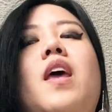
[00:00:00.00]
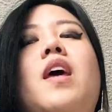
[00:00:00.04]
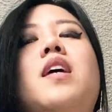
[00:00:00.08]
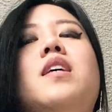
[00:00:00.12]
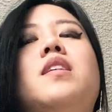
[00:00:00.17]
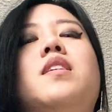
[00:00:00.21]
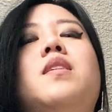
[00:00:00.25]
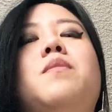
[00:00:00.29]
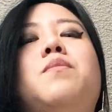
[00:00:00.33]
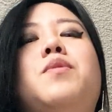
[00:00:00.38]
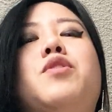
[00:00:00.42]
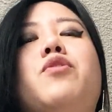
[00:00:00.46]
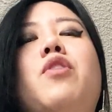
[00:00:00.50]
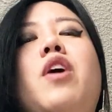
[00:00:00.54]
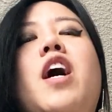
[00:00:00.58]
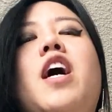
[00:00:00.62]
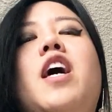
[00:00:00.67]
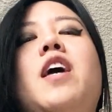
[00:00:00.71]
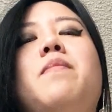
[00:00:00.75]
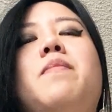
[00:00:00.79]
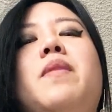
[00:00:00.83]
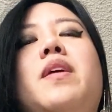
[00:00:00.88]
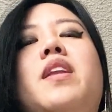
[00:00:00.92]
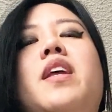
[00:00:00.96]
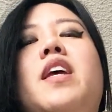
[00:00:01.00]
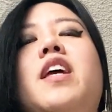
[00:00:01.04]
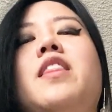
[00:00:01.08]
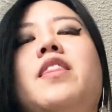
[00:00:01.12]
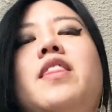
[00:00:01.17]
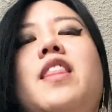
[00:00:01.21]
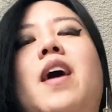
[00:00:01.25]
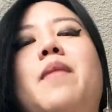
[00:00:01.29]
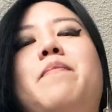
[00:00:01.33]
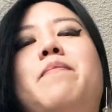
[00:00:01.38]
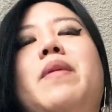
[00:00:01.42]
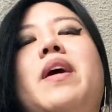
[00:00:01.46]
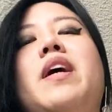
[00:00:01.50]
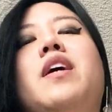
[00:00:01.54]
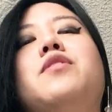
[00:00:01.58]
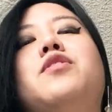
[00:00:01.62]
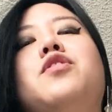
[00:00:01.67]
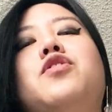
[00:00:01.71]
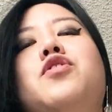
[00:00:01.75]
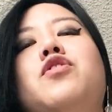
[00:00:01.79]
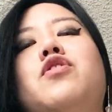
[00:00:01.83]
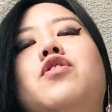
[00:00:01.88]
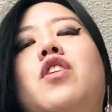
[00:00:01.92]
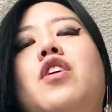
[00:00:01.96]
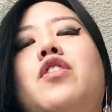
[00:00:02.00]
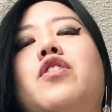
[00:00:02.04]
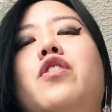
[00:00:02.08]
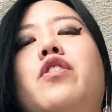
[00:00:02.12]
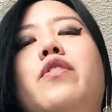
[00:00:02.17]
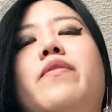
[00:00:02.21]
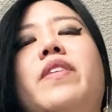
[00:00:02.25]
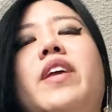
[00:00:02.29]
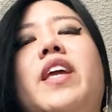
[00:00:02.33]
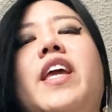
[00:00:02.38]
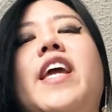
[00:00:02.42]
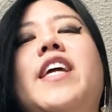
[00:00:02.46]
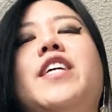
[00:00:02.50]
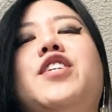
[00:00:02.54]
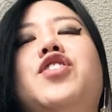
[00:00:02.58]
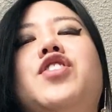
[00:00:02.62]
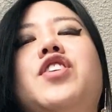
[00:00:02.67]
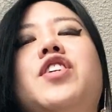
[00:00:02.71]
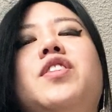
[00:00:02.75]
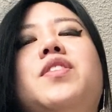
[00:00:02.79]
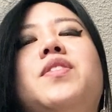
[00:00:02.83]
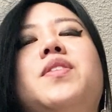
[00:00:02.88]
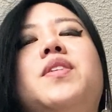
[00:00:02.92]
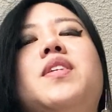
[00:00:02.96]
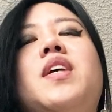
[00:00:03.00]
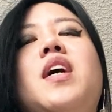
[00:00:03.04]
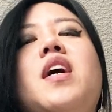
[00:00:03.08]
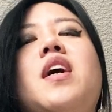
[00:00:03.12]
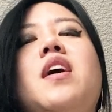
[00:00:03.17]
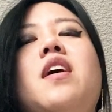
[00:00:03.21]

Subscribe and hit that bell to turn on notifications.